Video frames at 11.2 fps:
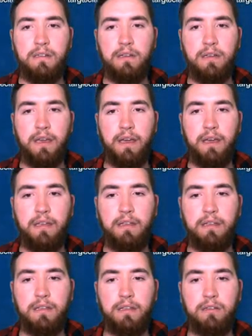Okay.
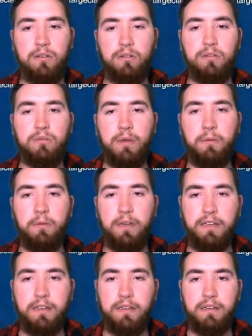Ooh, we
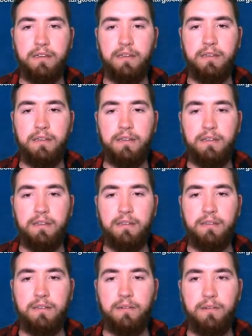win.
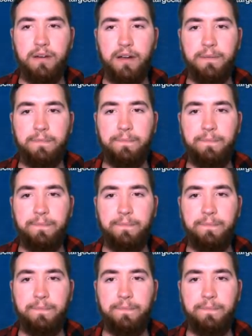Right?